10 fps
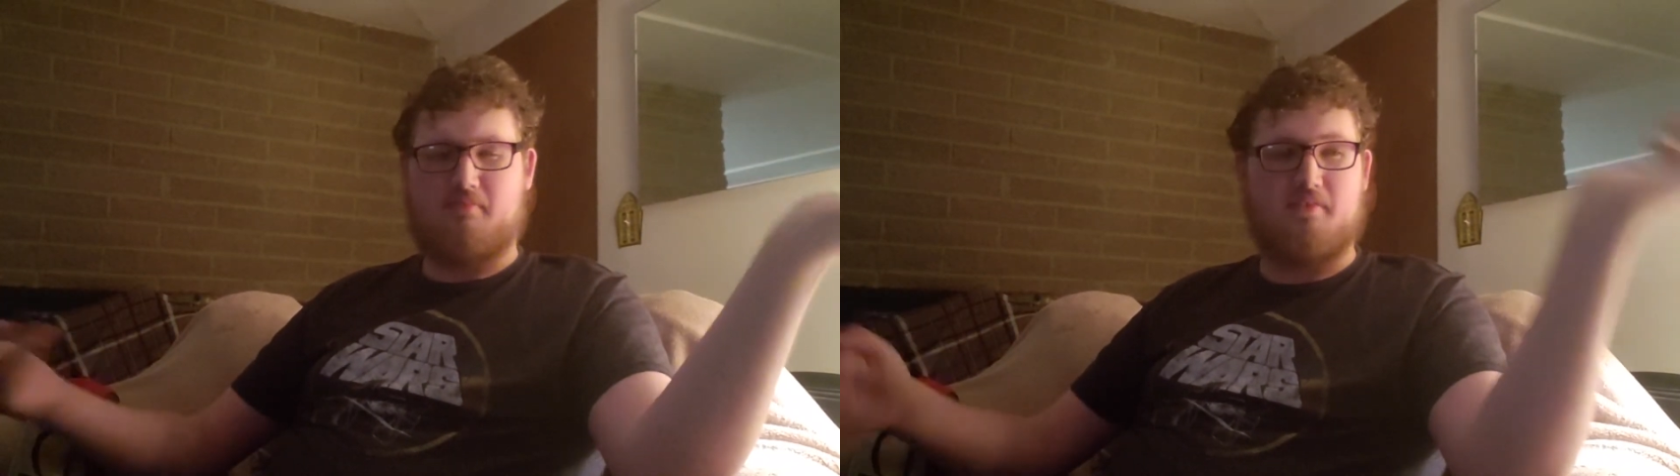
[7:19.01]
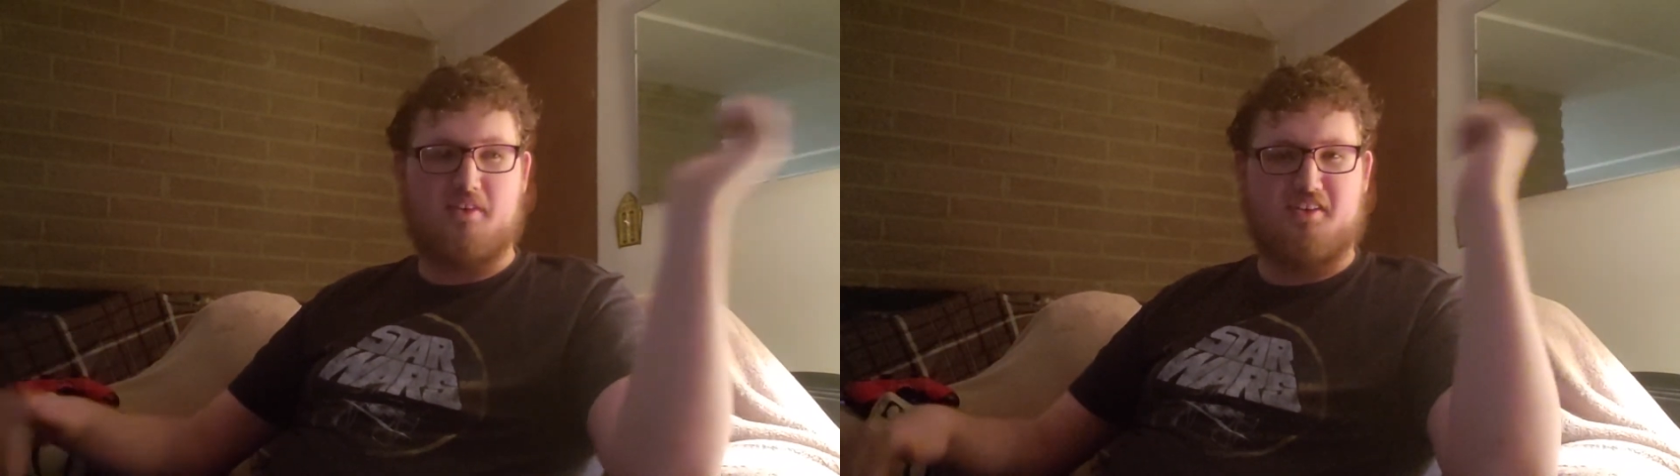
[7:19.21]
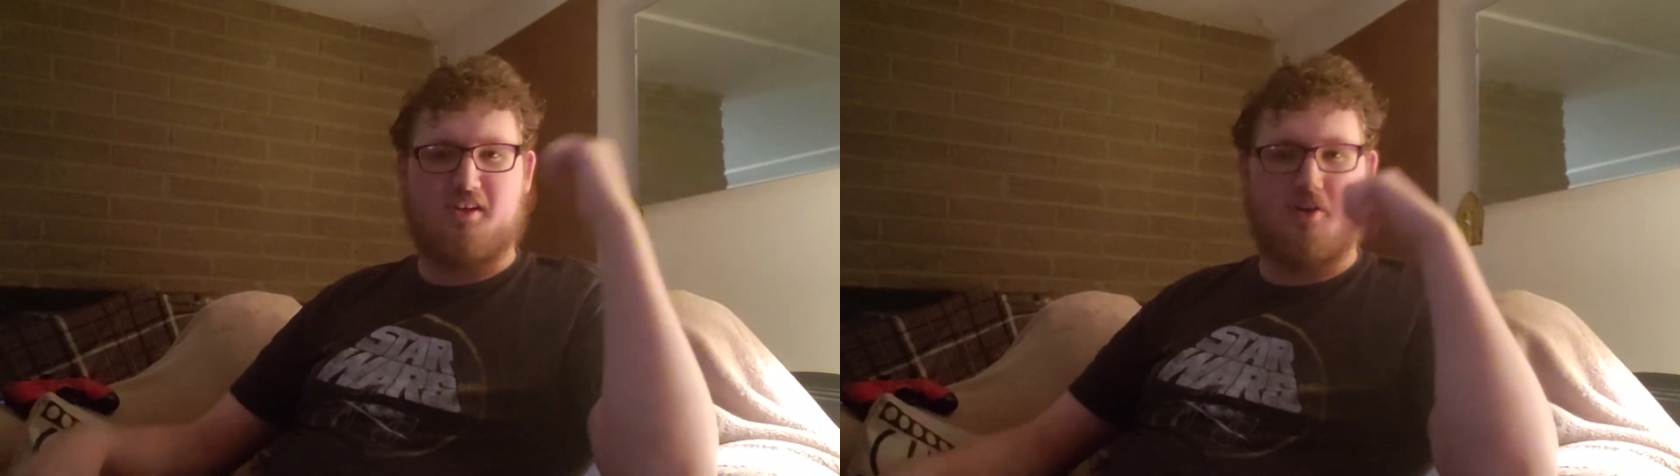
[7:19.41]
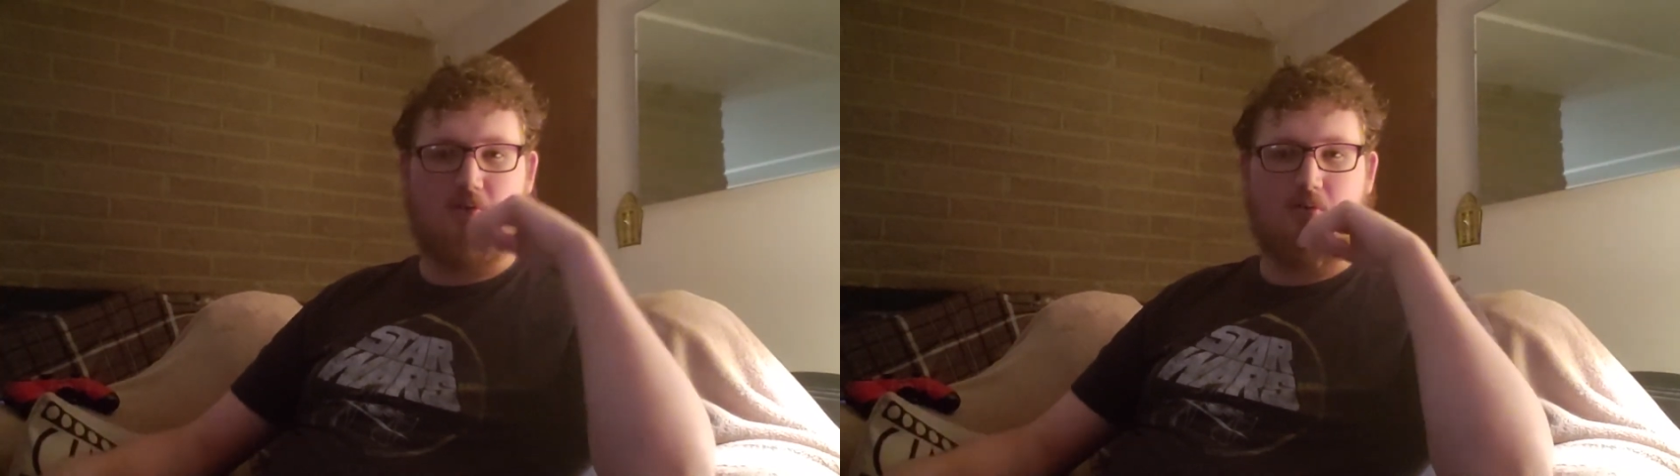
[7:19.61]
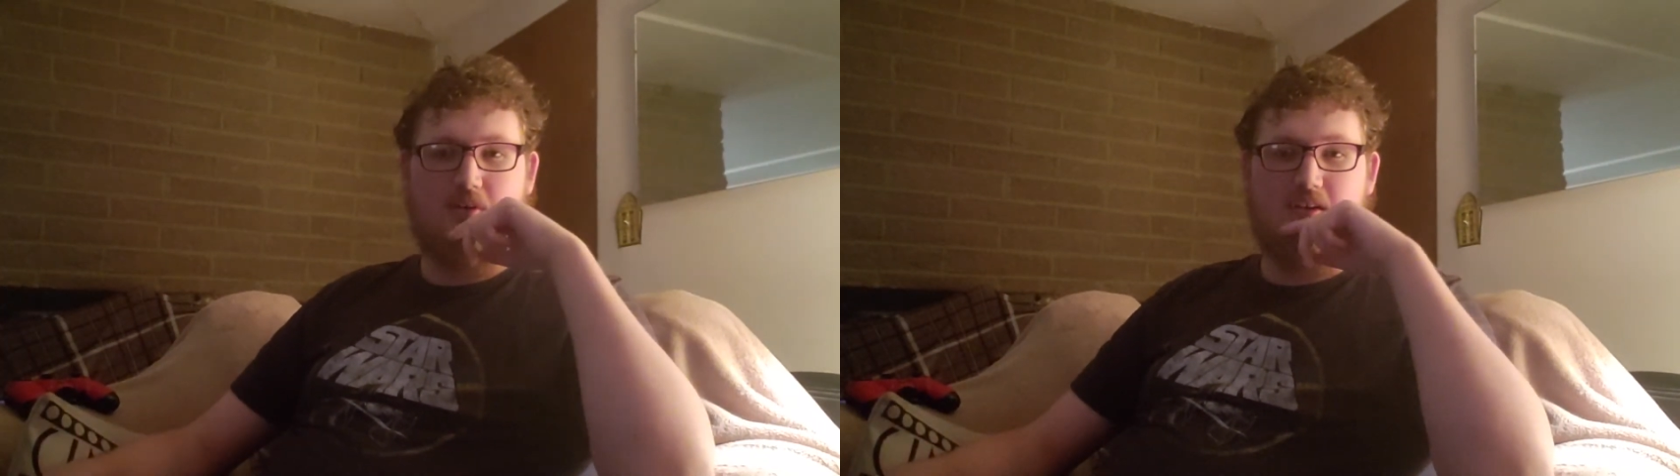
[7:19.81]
No.